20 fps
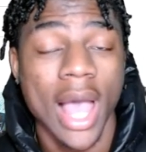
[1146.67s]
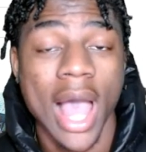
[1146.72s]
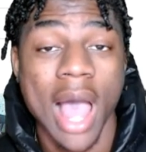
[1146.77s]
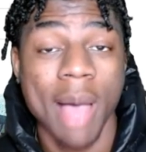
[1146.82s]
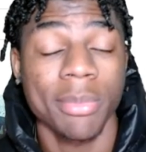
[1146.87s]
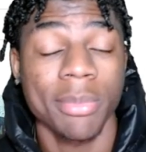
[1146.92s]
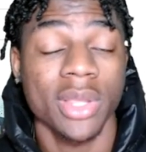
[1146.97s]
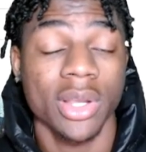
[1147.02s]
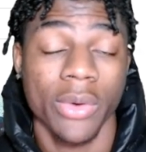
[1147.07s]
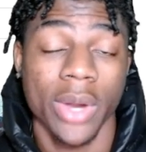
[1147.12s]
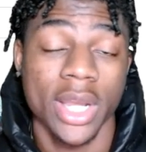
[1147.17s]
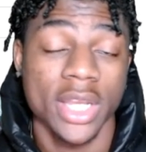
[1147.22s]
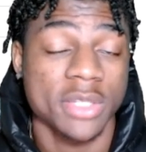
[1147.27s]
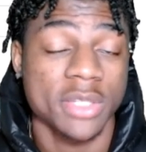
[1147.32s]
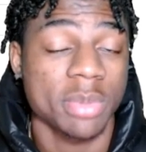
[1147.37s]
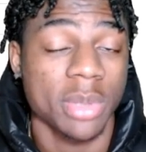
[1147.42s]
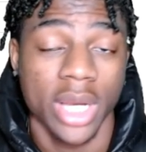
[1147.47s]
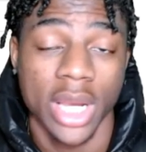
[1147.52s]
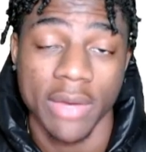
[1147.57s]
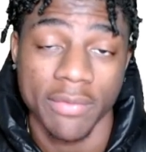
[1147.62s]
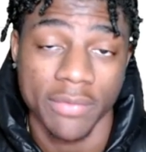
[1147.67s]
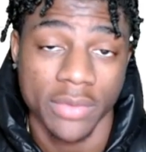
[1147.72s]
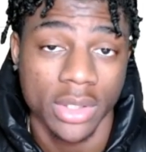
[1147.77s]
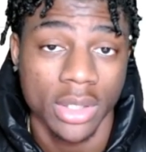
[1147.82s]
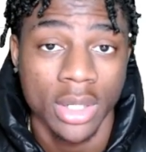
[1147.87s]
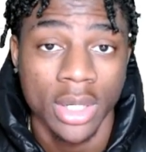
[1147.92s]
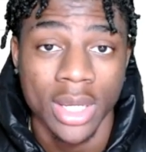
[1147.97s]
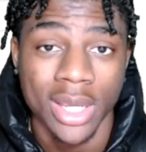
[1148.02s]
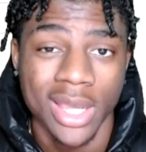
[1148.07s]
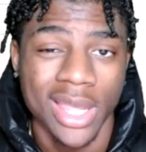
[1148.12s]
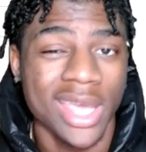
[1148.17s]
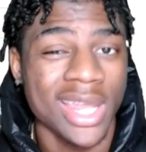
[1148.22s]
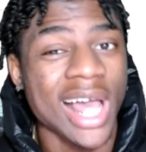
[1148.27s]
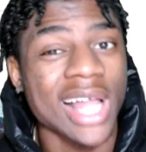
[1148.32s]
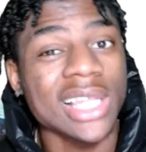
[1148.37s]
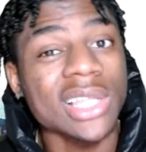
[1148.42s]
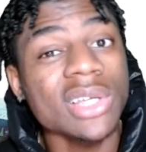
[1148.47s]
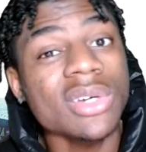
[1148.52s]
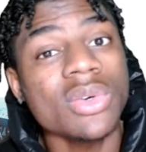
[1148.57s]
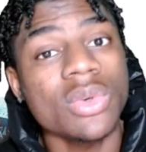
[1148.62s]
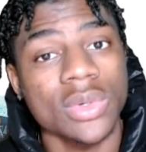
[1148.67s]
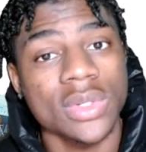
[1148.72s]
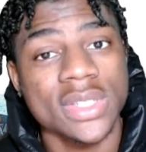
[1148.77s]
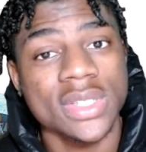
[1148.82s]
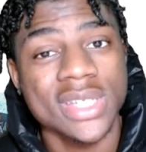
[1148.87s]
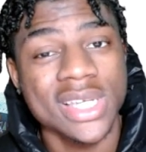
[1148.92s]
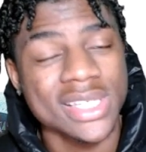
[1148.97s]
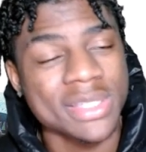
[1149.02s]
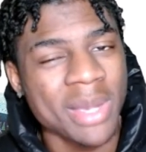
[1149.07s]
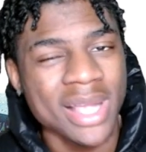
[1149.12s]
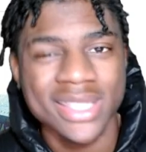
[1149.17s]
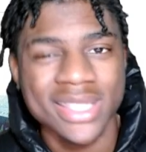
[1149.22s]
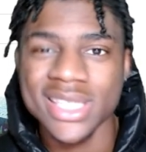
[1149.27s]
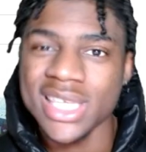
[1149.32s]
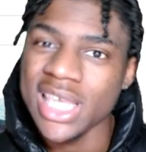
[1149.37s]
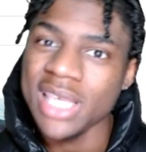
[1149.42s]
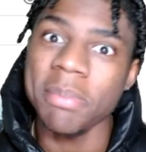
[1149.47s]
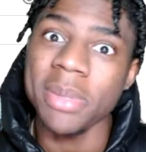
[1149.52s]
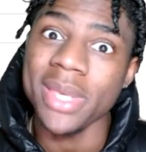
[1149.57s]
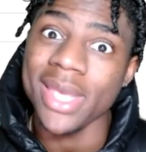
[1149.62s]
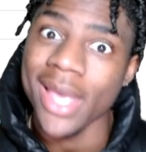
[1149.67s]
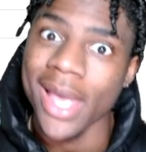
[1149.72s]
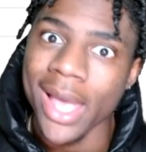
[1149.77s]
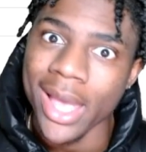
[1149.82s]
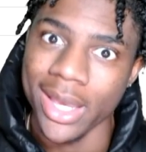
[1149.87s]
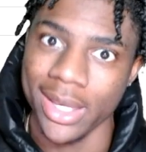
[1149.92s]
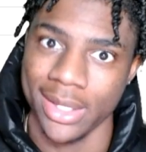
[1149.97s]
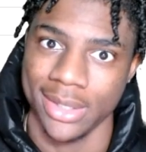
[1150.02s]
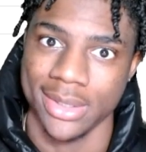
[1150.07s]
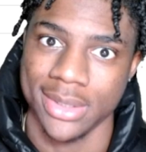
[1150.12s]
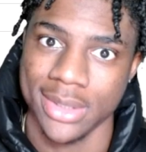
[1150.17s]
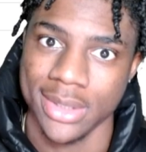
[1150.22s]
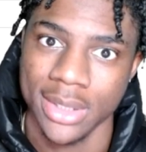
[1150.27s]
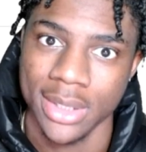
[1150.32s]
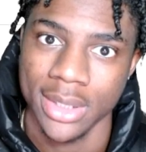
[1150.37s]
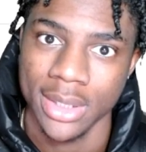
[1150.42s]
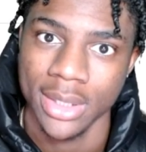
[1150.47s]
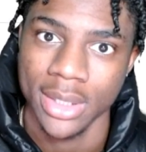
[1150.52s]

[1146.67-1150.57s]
I'm the greatest player ever, and I lose because my team be ass.